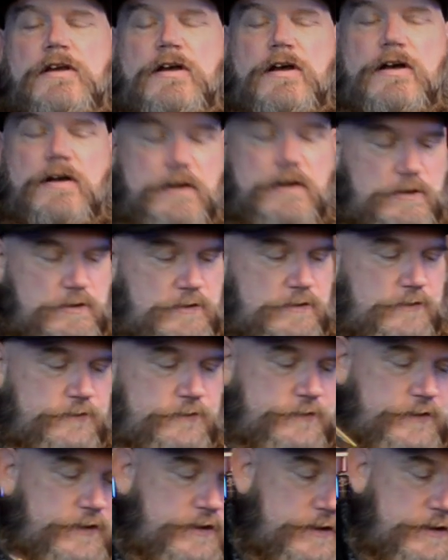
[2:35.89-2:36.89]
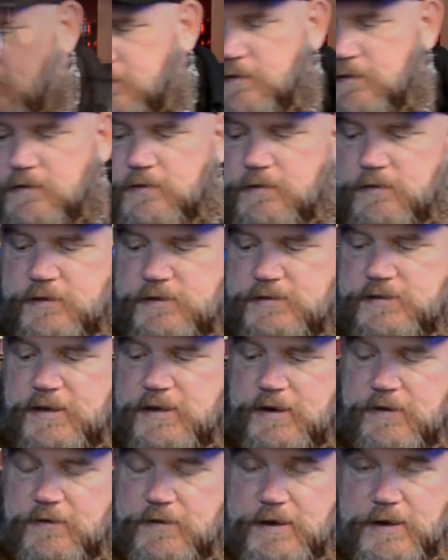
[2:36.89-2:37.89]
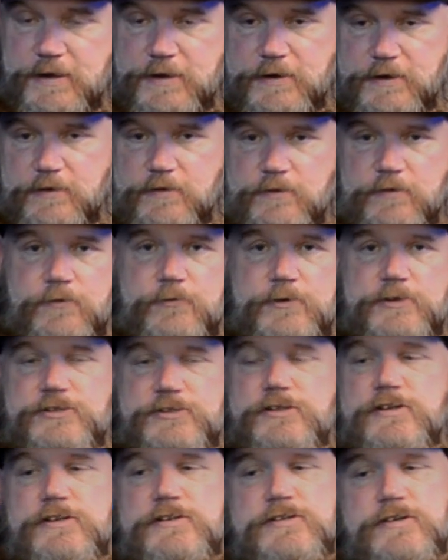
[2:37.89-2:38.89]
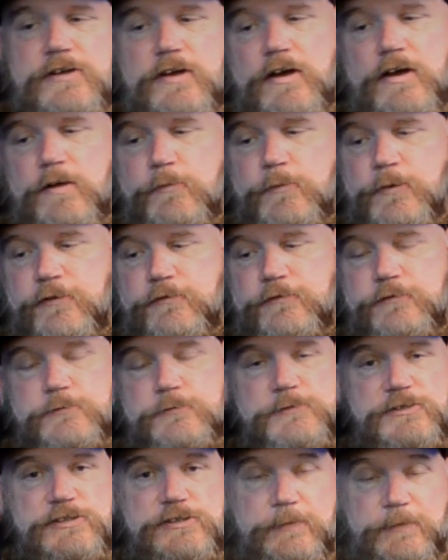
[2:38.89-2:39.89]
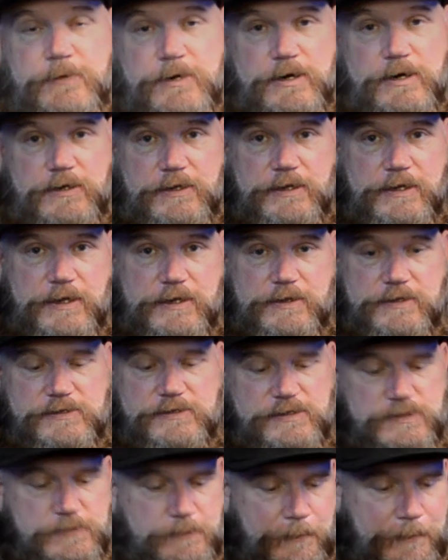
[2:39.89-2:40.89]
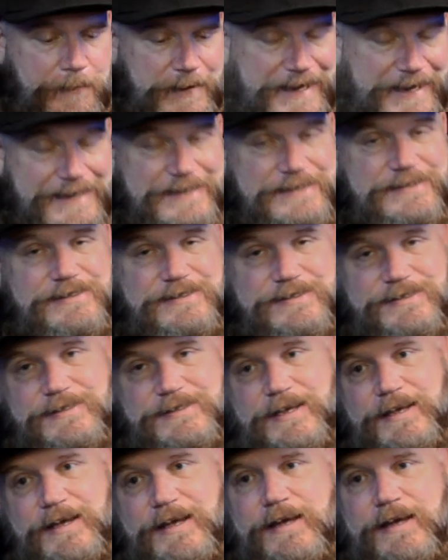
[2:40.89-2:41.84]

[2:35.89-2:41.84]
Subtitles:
of this guy right here, which is Parfums de Marl, and this is Pegasus.